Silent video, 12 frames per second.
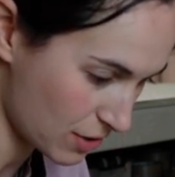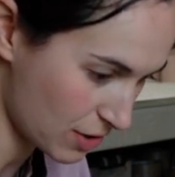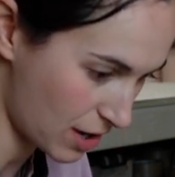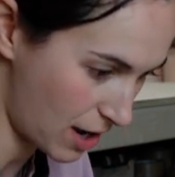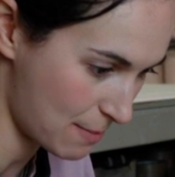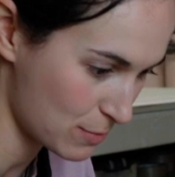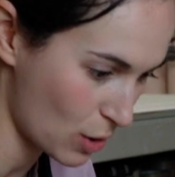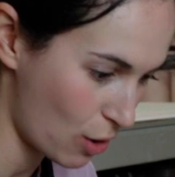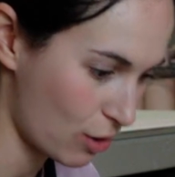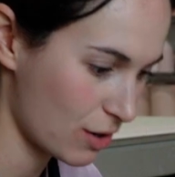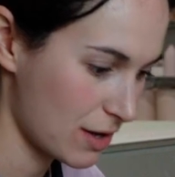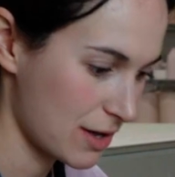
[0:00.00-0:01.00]
that
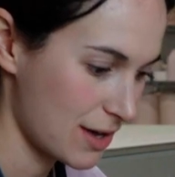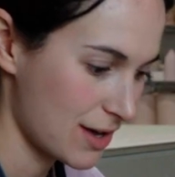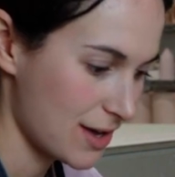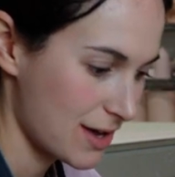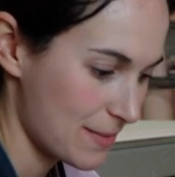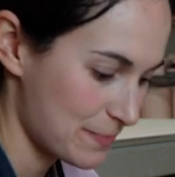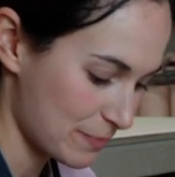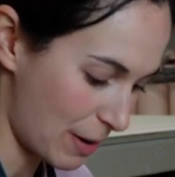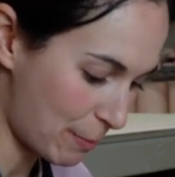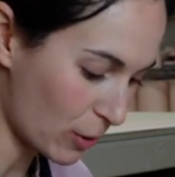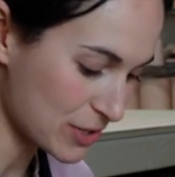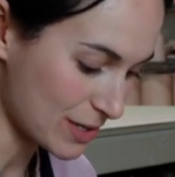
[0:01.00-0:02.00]
my
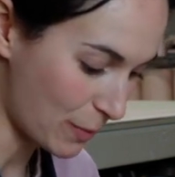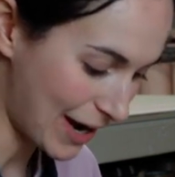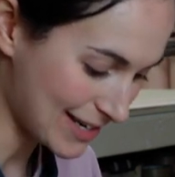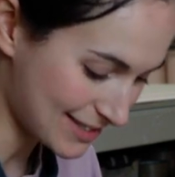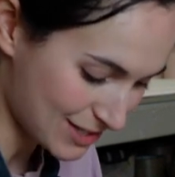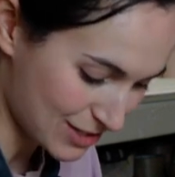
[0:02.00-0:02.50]
body weight is